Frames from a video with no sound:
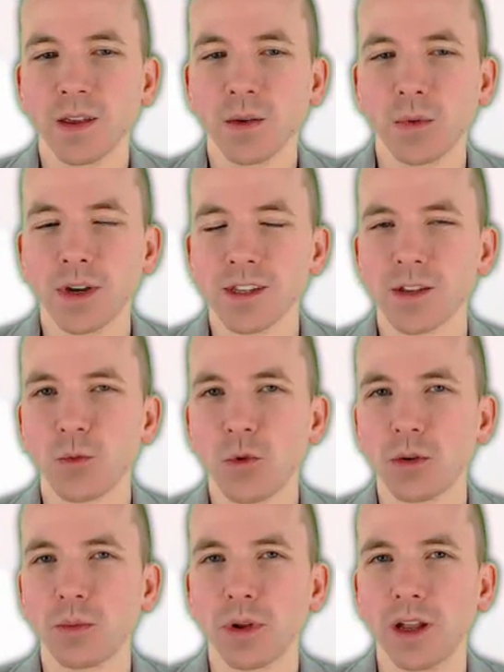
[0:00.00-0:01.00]
Where's the
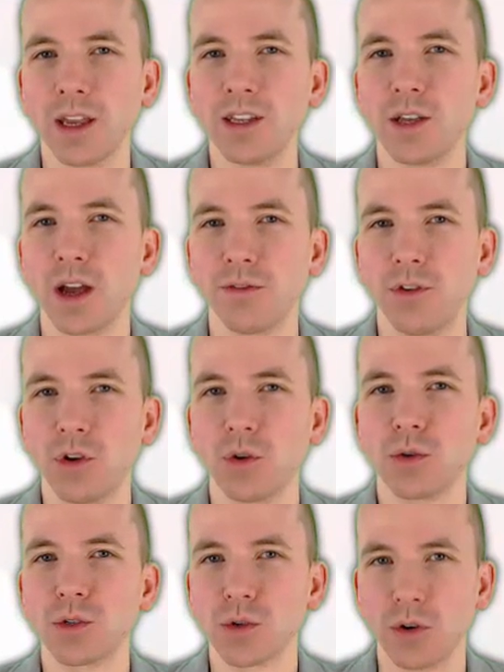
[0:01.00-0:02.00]
one place you have no
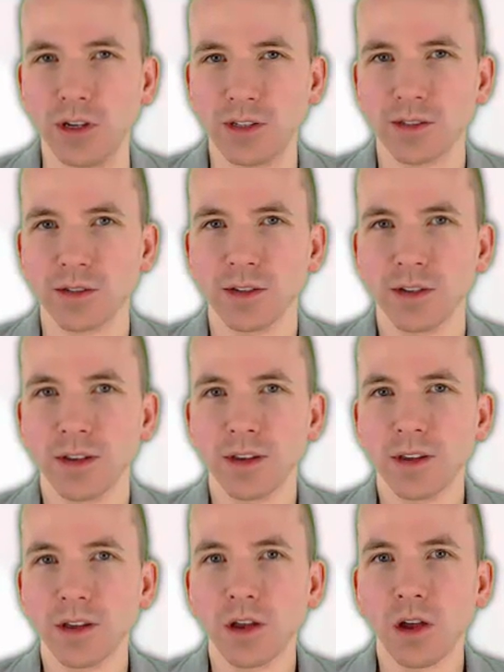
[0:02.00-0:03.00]
choice
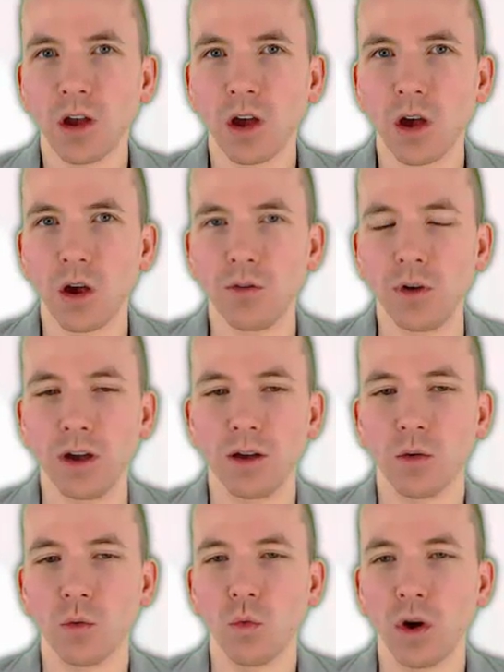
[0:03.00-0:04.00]
over
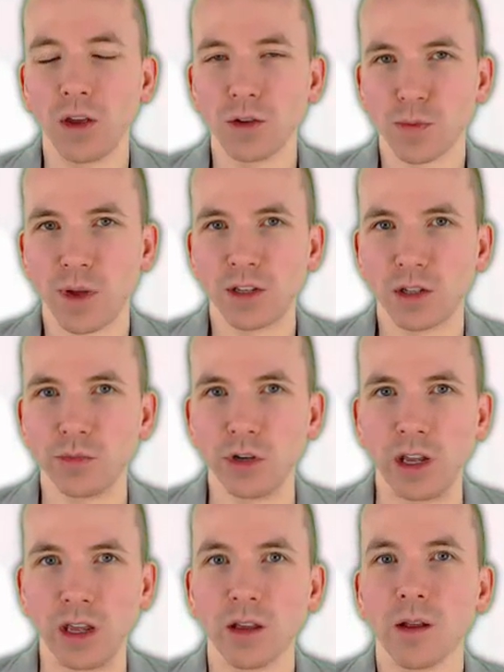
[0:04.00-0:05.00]
where you spend your
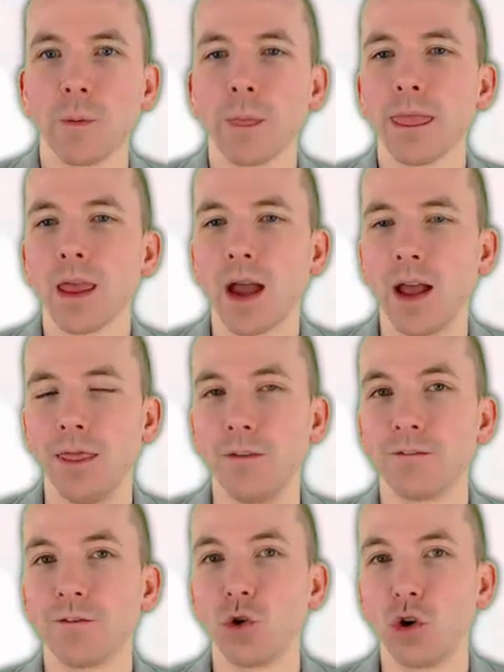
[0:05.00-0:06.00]
money and the
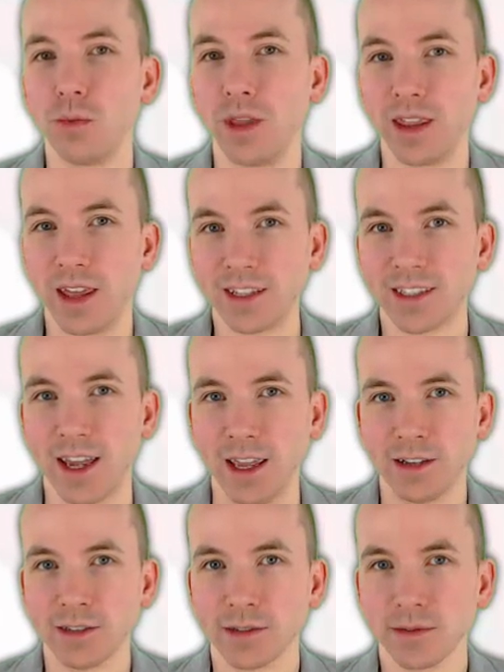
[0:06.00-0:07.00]
form that that
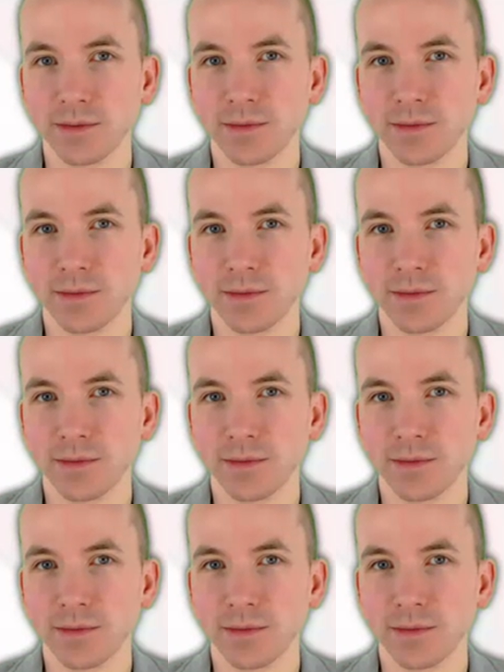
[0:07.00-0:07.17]
takes?